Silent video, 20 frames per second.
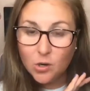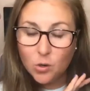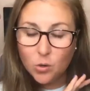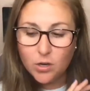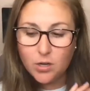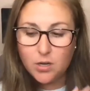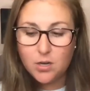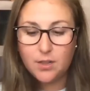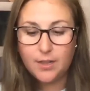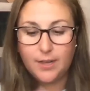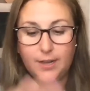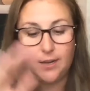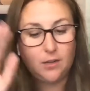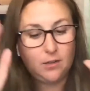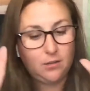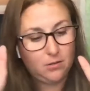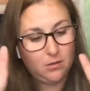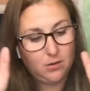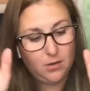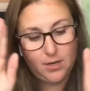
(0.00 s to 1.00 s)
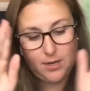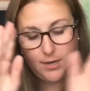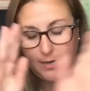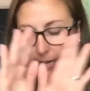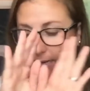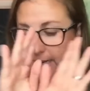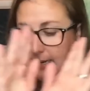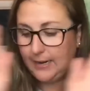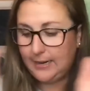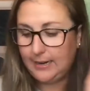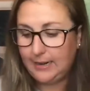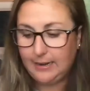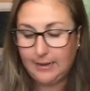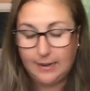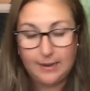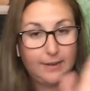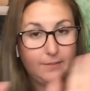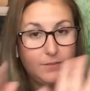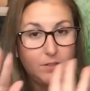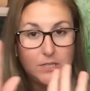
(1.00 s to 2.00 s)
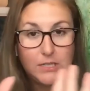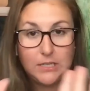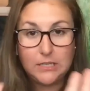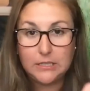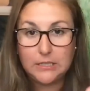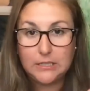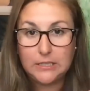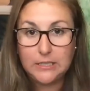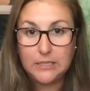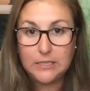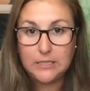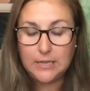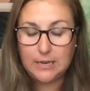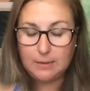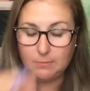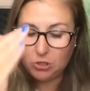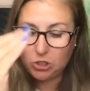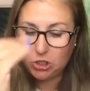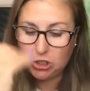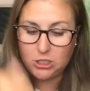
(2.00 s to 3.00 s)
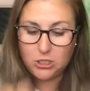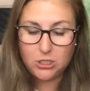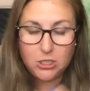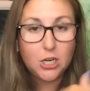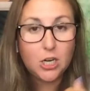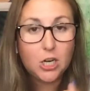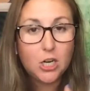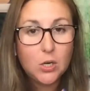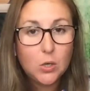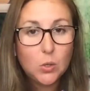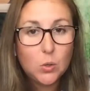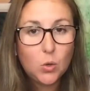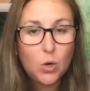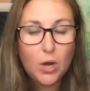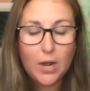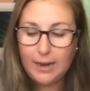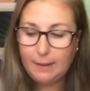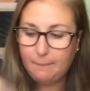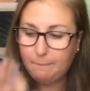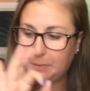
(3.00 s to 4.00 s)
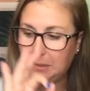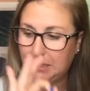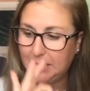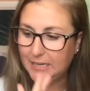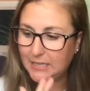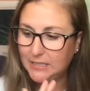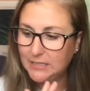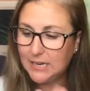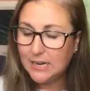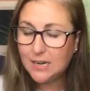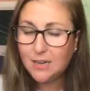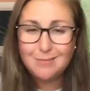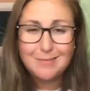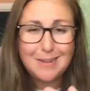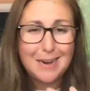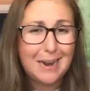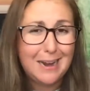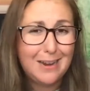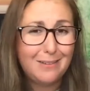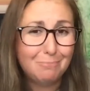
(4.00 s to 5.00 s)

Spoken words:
Or are you like, all right, I got everything in a list. I'm good to go. I'm planned out.